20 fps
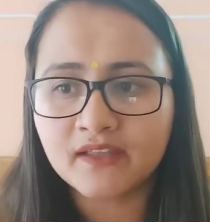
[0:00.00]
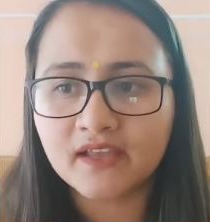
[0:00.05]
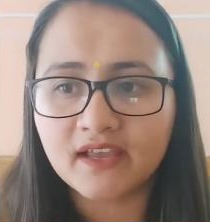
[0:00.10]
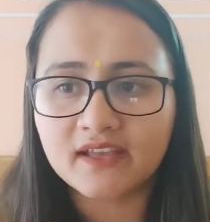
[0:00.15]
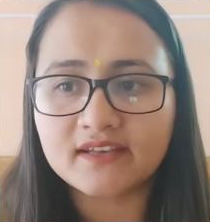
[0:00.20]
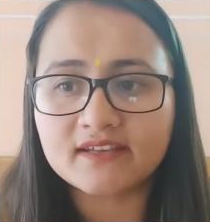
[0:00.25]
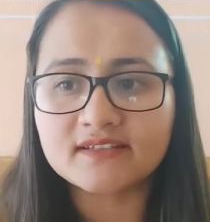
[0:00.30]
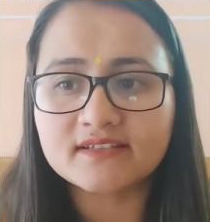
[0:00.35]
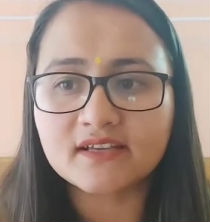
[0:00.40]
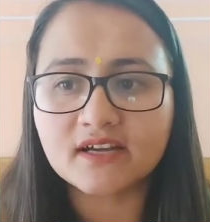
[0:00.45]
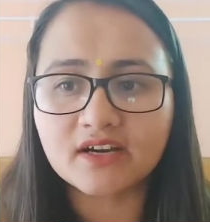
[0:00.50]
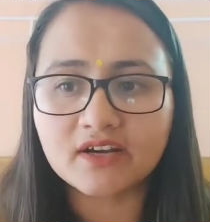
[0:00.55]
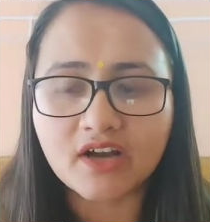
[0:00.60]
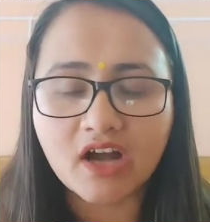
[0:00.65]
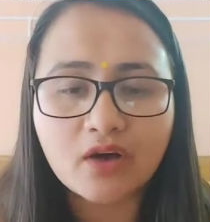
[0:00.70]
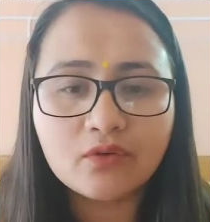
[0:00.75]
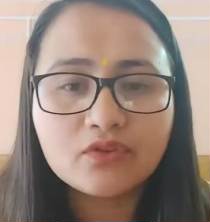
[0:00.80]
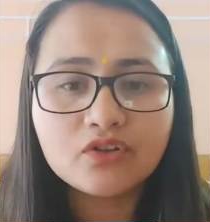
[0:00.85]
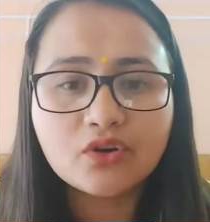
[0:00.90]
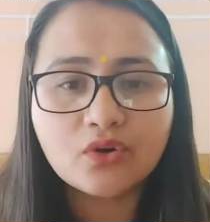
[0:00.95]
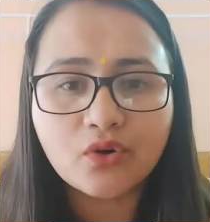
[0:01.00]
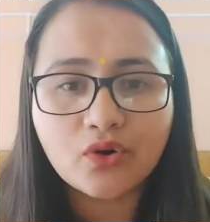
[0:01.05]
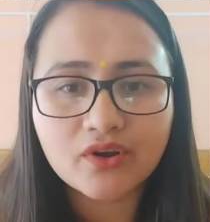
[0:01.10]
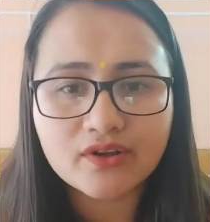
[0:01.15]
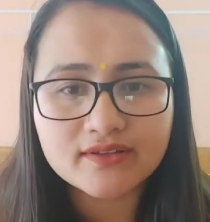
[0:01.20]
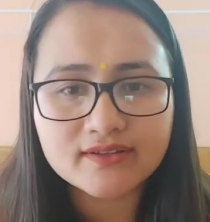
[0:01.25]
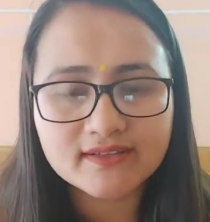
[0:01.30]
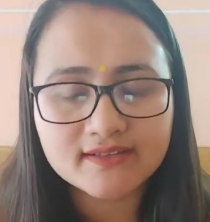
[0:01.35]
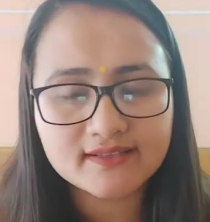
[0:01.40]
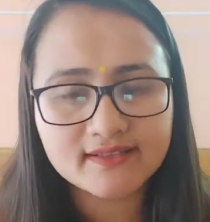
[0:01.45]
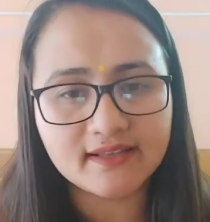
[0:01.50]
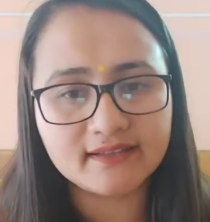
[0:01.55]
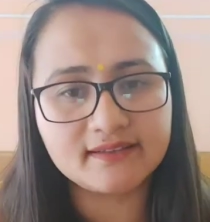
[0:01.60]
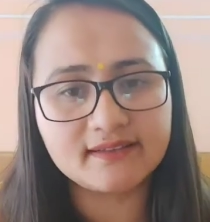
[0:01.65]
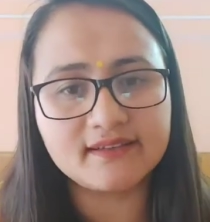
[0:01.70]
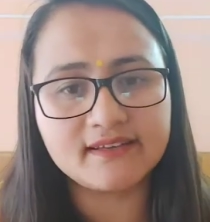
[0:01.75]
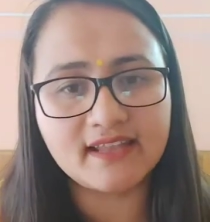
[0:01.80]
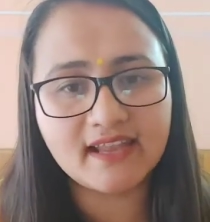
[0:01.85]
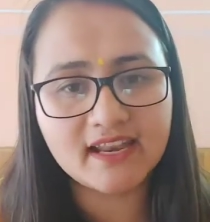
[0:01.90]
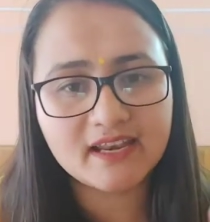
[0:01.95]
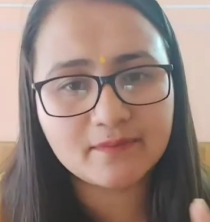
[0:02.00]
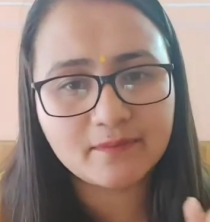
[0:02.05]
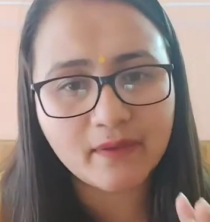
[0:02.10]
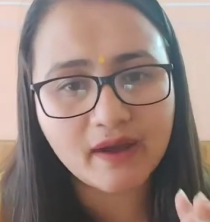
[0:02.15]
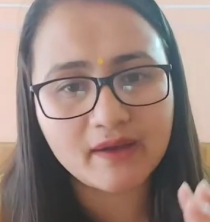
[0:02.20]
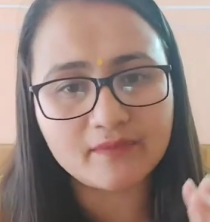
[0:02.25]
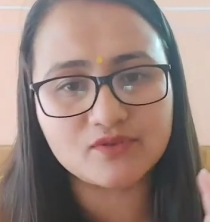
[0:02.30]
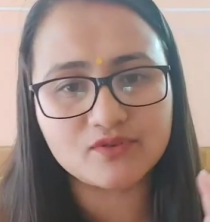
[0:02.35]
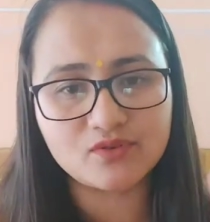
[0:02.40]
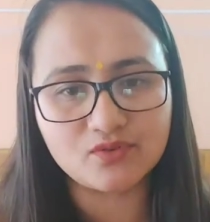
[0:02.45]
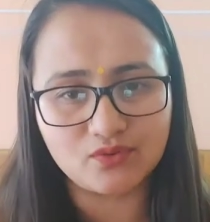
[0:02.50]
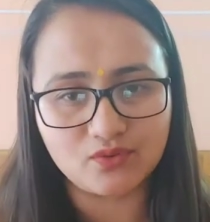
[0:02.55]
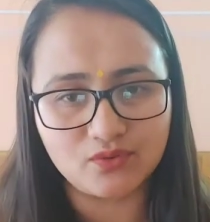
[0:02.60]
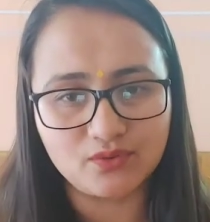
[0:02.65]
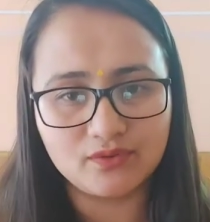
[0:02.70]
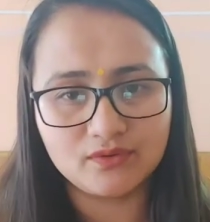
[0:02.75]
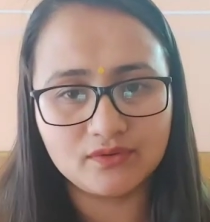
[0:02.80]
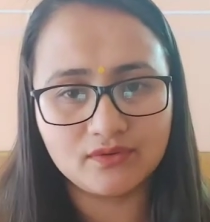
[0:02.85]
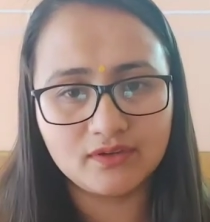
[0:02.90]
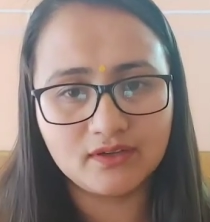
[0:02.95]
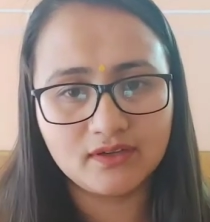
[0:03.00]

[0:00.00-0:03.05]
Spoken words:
It is around the oasis that the date palms grow.